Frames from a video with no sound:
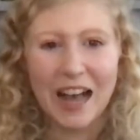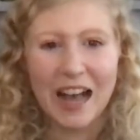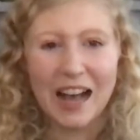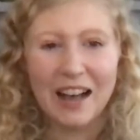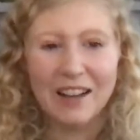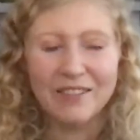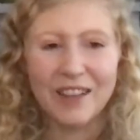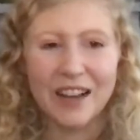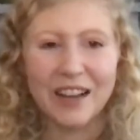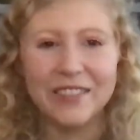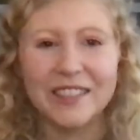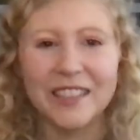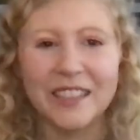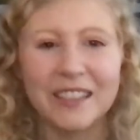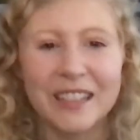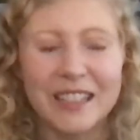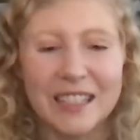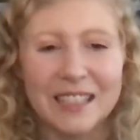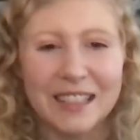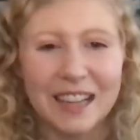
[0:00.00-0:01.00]
at 5
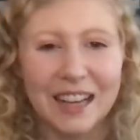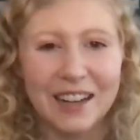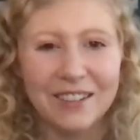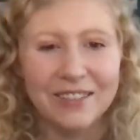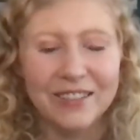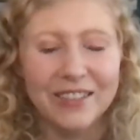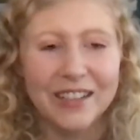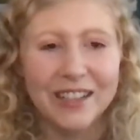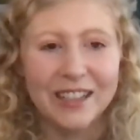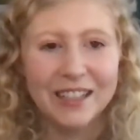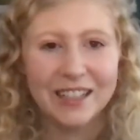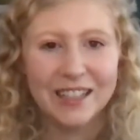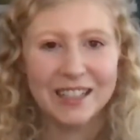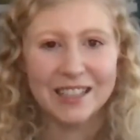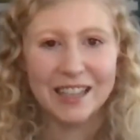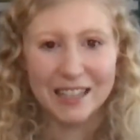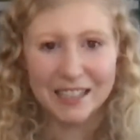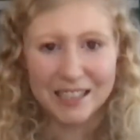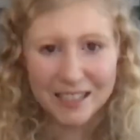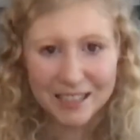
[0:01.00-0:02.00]
degrees of
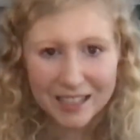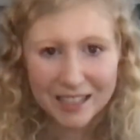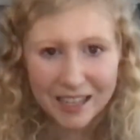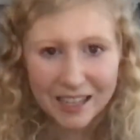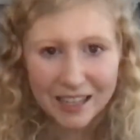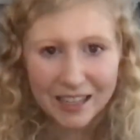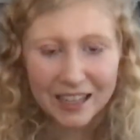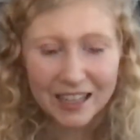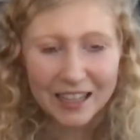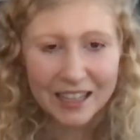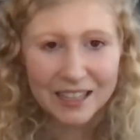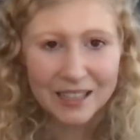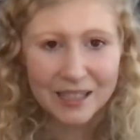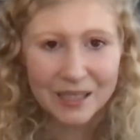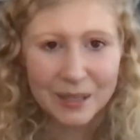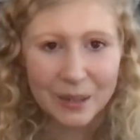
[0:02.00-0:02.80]
Sagittarius.